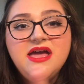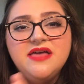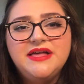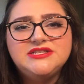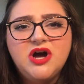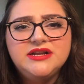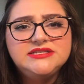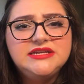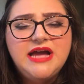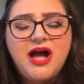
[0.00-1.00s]
That's
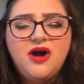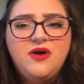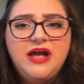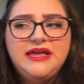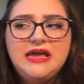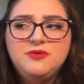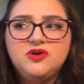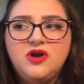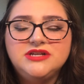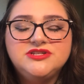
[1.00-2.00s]
honestly how I came
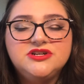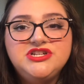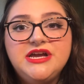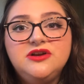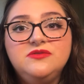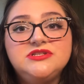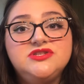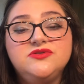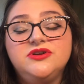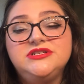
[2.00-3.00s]
across her channel, was
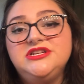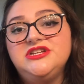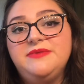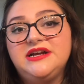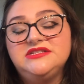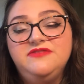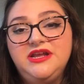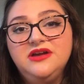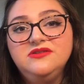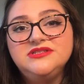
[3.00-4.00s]
through her TJ Maxx
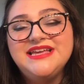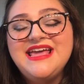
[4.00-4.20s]
videos.